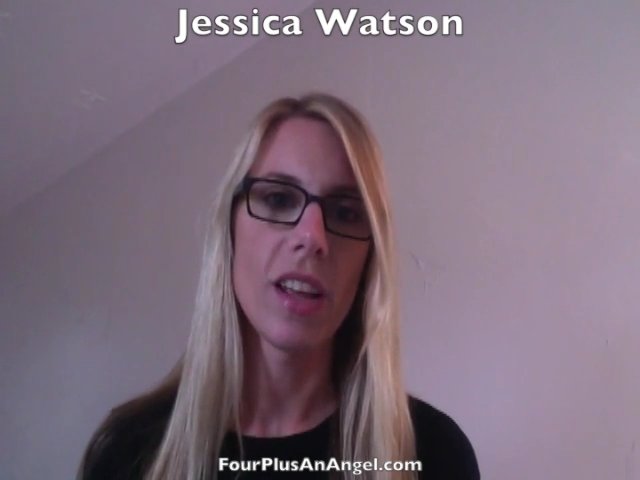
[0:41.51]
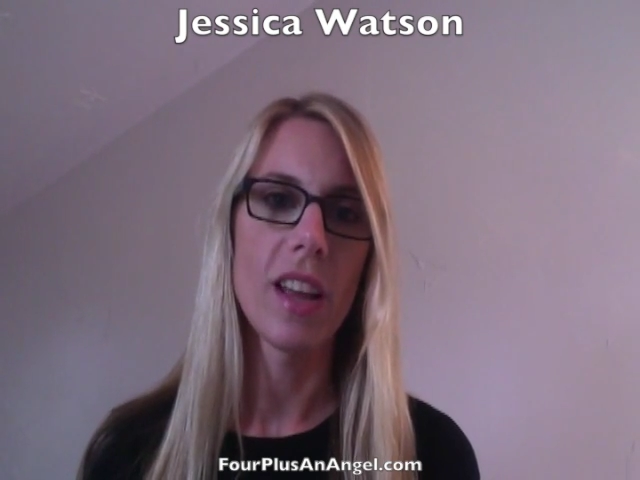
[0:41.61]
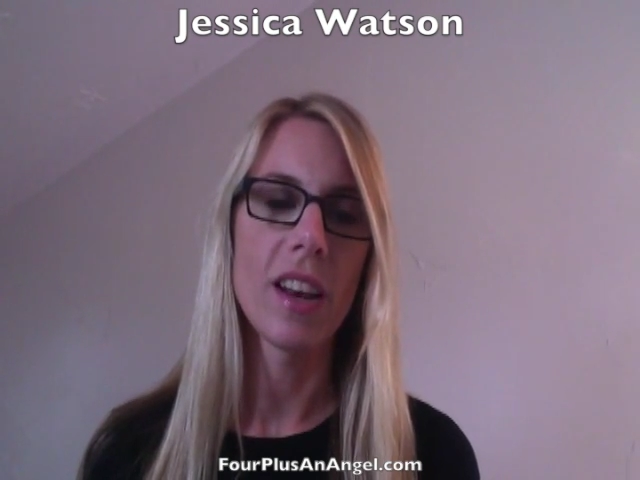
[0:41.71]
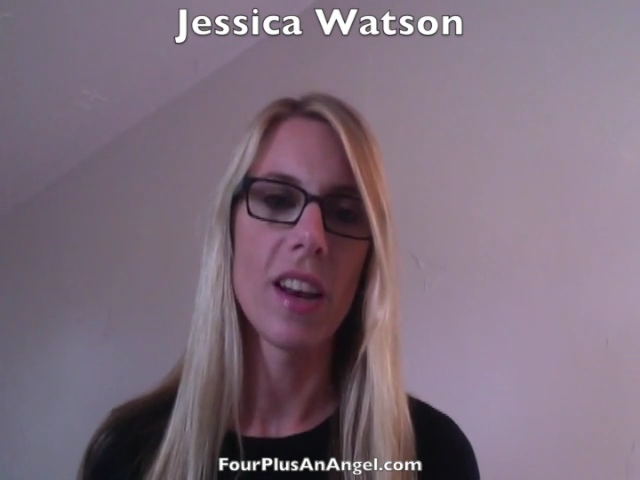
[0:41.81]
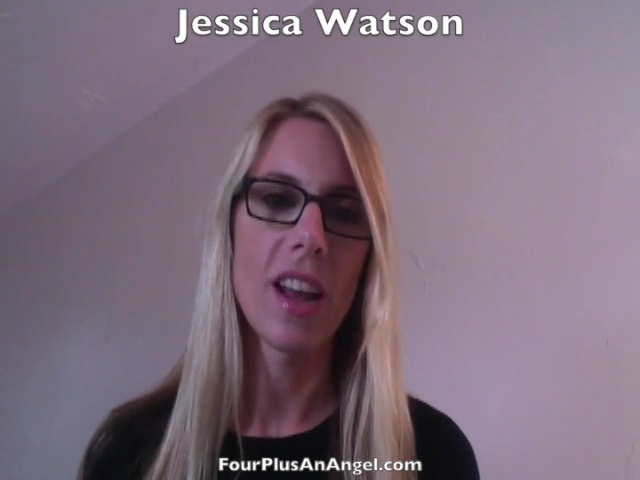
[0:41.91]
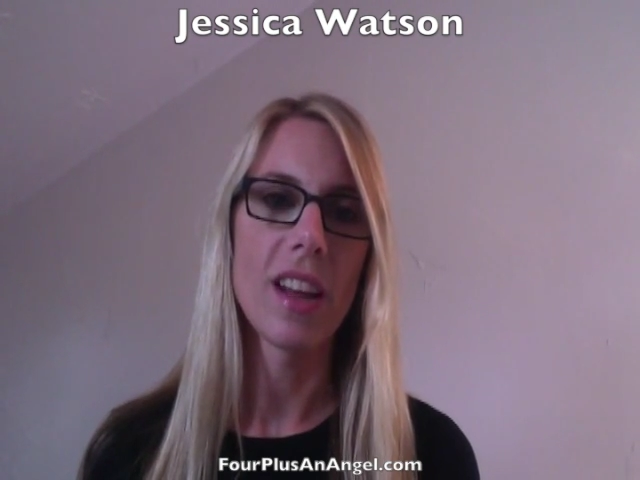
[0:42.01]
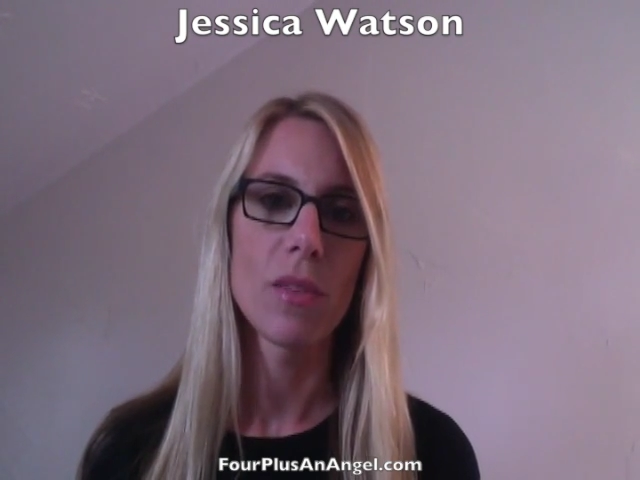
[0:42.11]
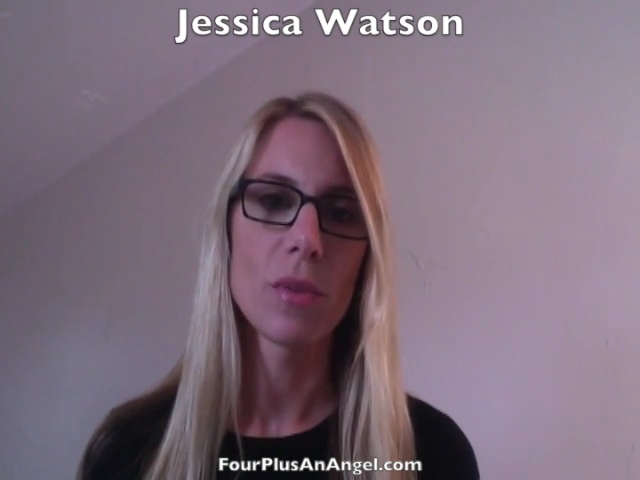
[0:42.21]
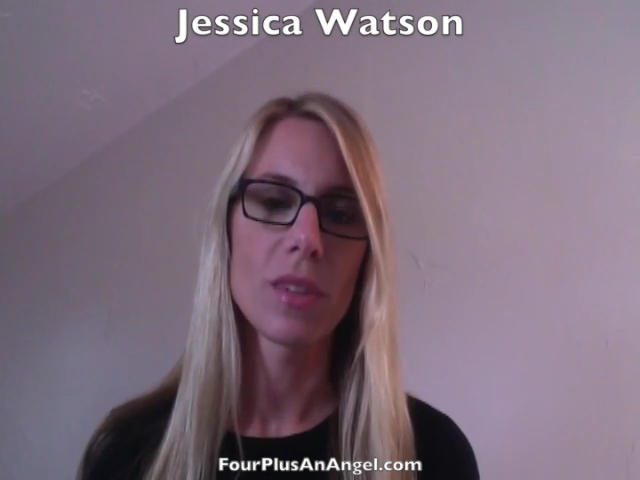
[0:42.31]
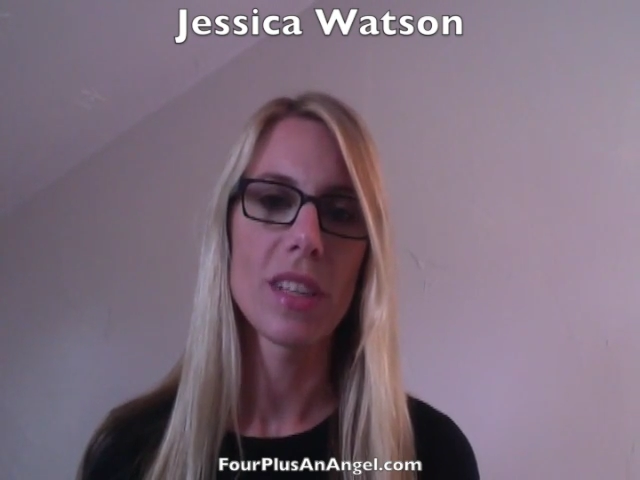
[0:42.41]
and I
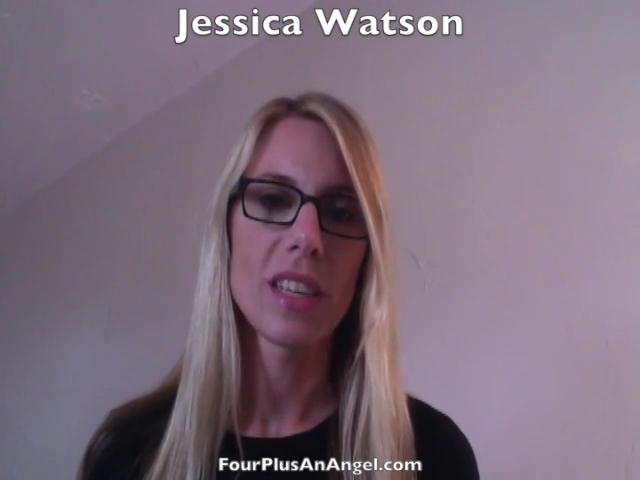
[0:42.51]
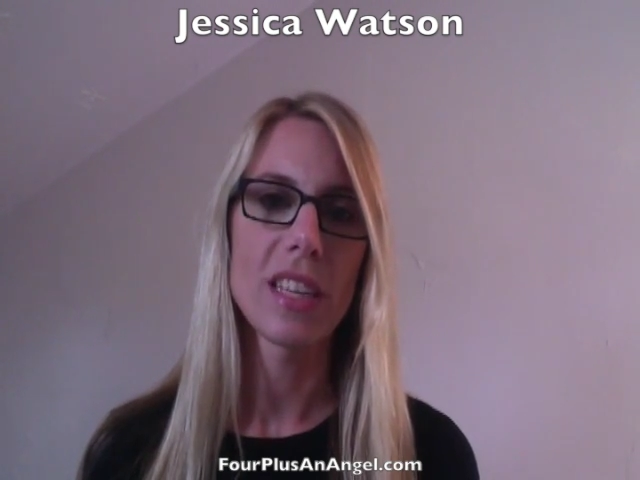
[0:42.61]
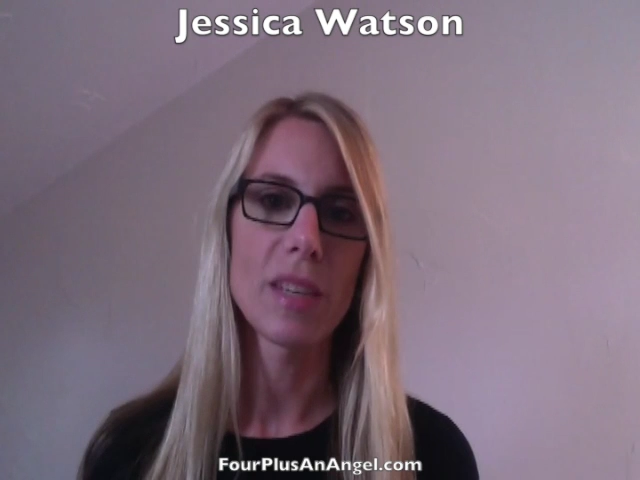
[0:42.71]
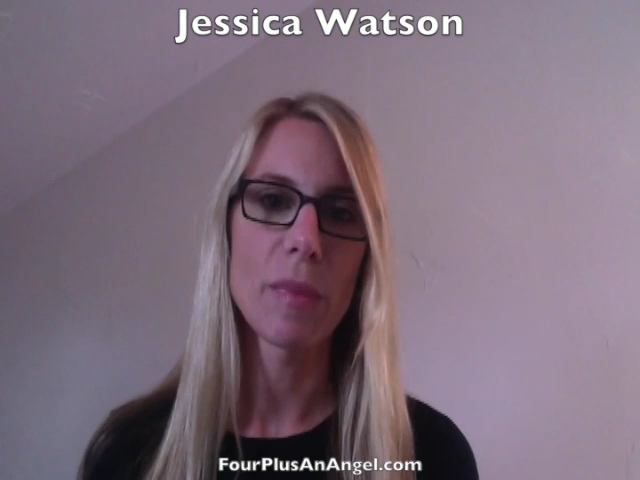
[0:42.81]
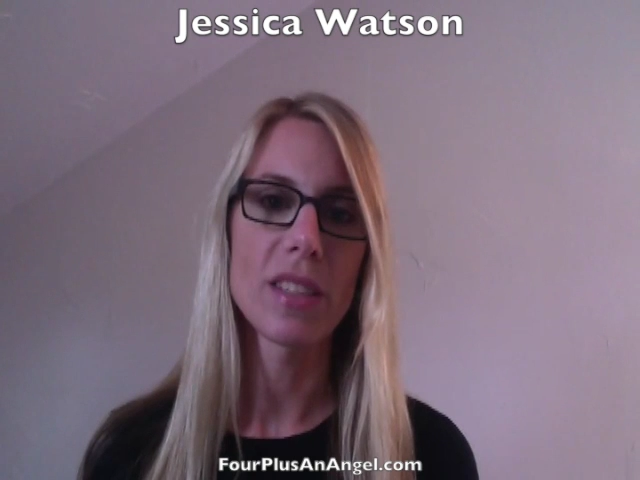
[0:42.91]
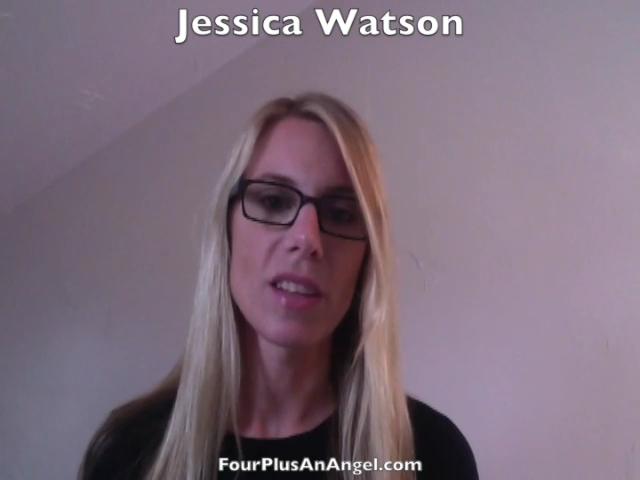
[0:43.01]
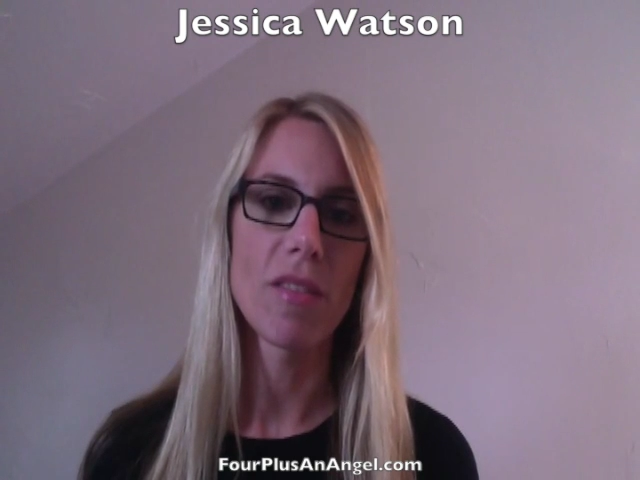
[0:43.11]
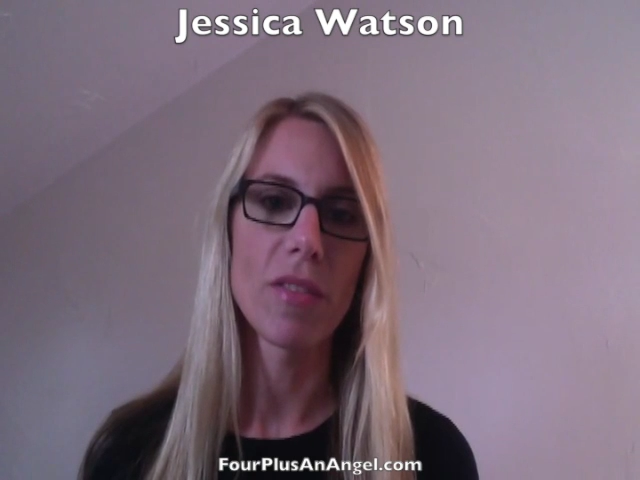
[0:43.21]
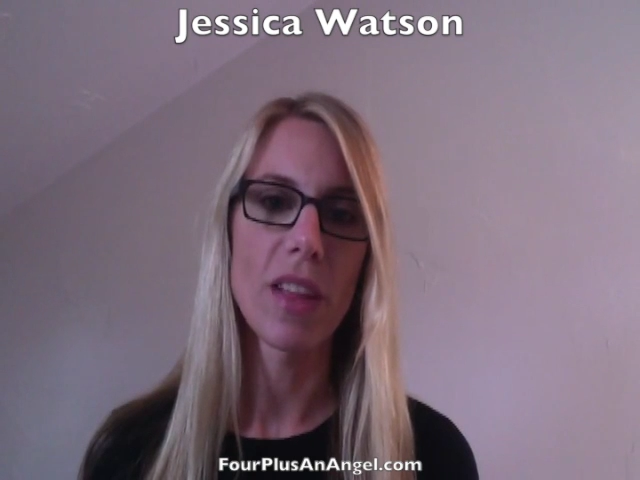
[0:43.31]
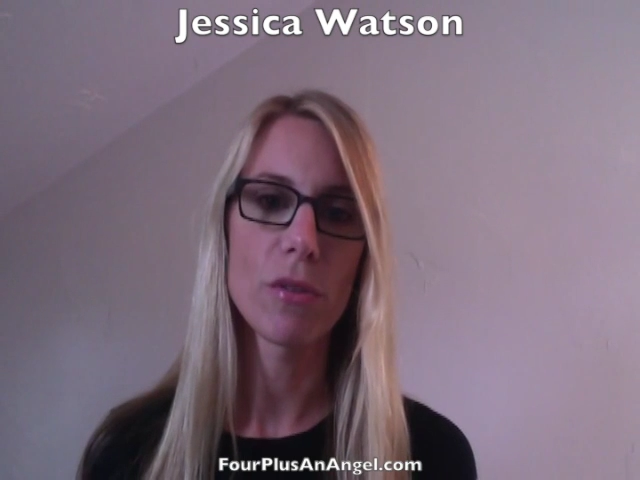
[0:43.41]
was thinking to
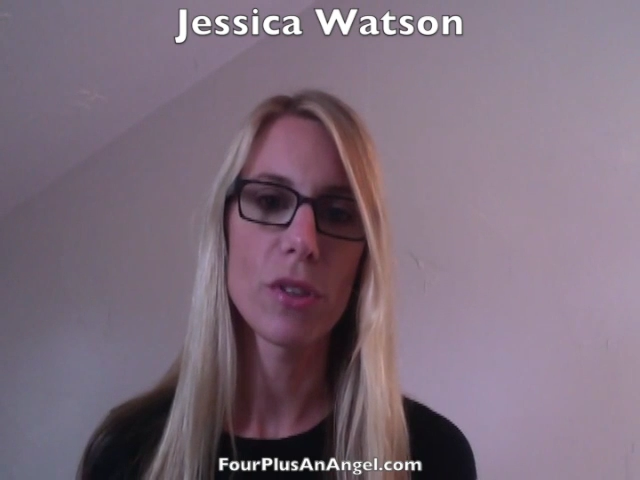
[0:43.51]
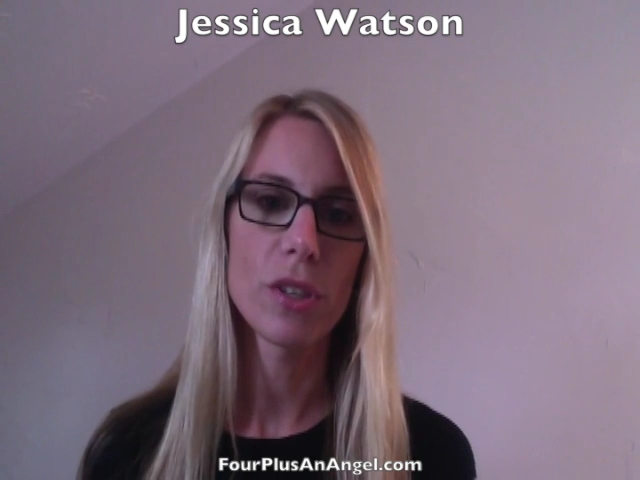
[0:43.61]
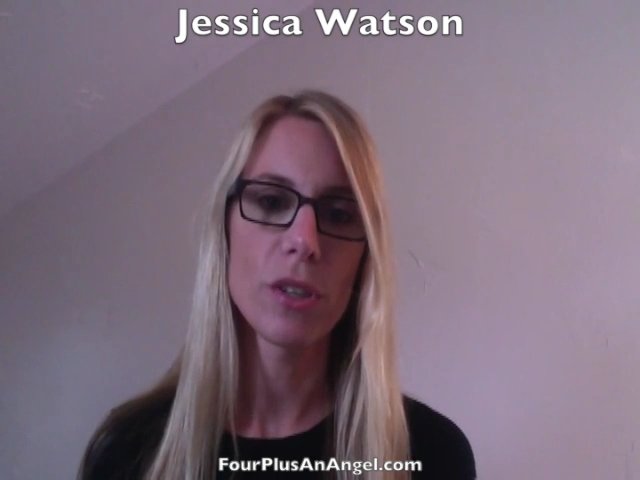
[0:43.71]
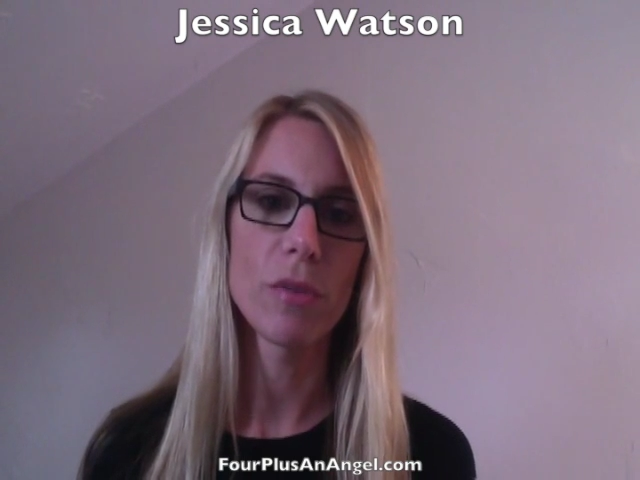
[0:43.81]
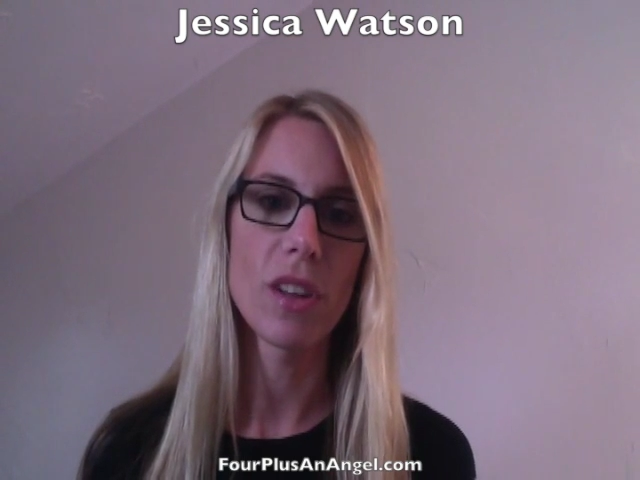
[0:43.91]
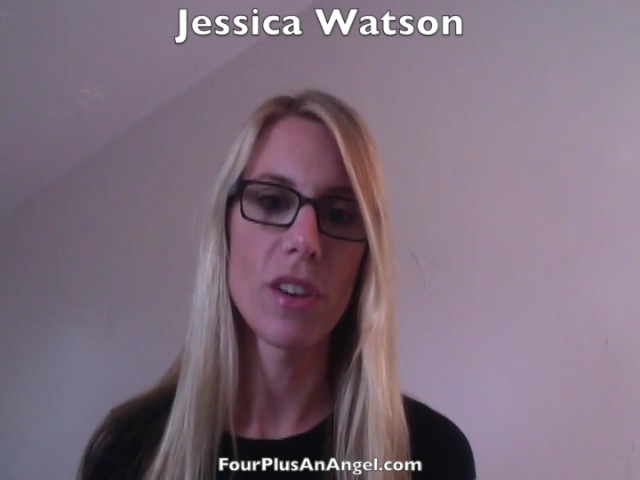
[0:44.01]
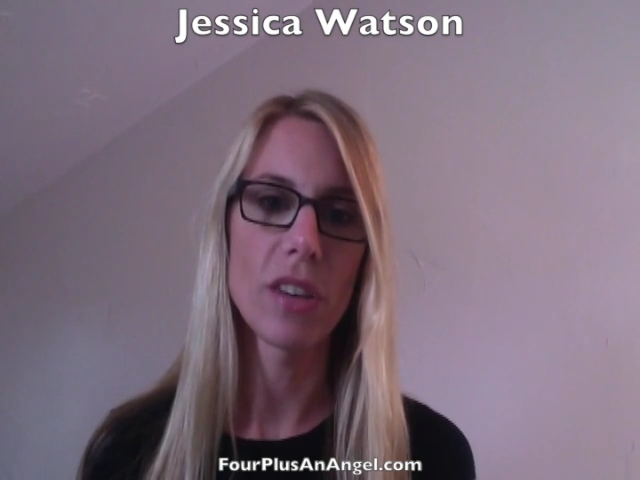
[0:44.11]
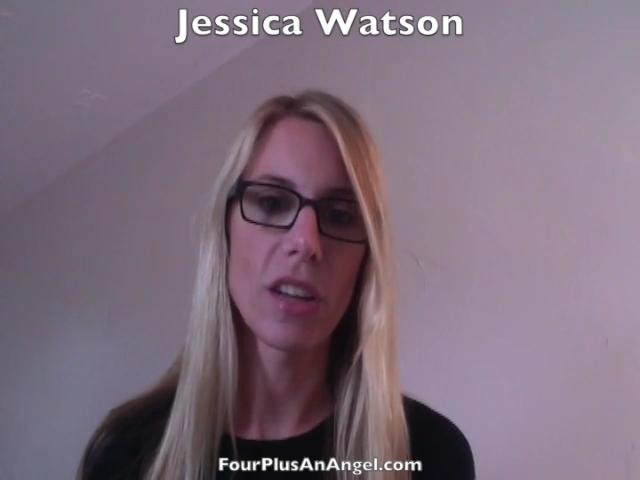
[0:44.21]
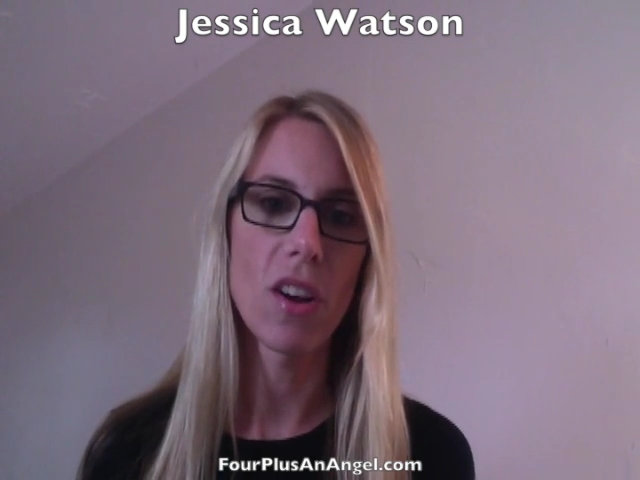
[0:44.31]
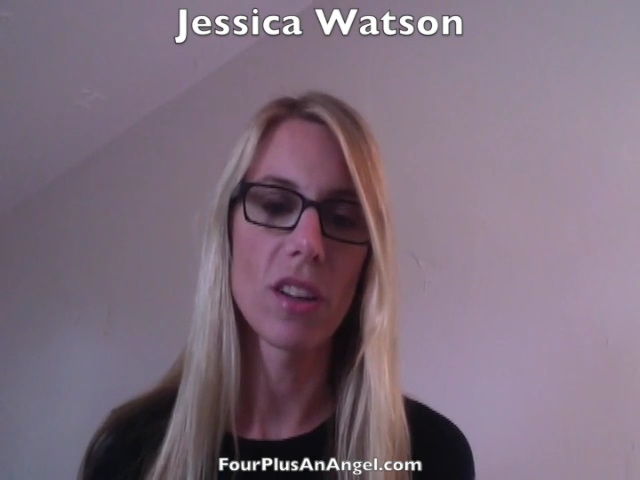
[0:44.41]
myself that she was already
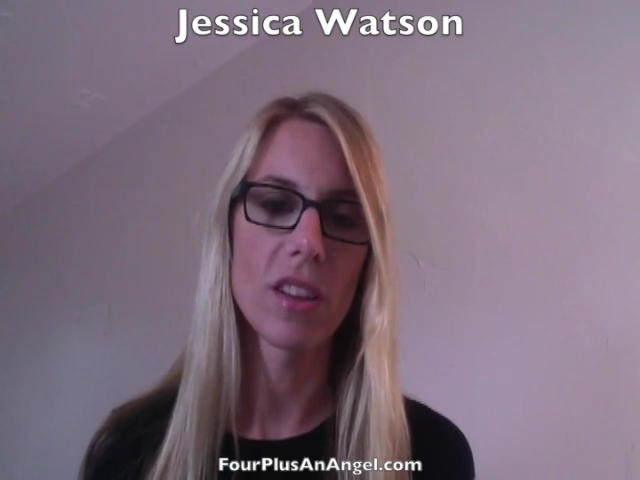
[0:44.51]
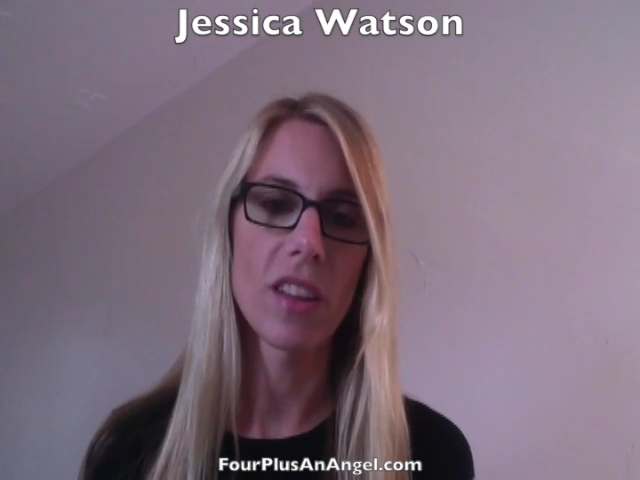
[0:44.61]
gone,